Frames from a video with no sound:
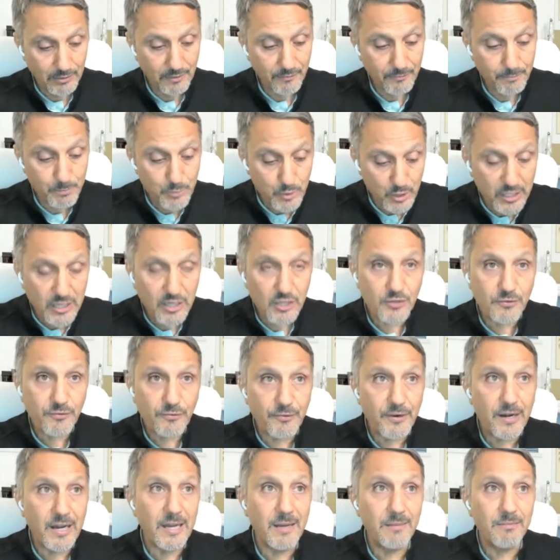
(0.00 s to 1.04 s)
how the
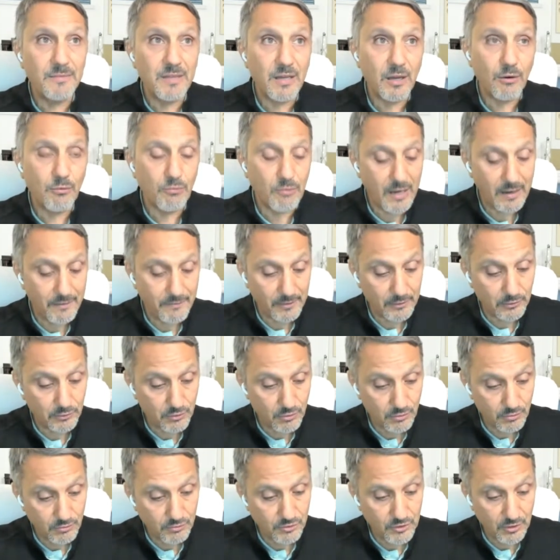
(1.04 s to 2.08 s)
British framed the
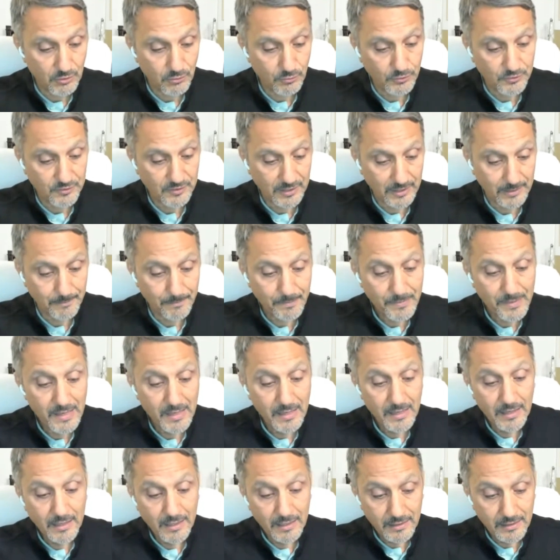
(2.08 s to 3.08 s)
arrival to Jerusalem.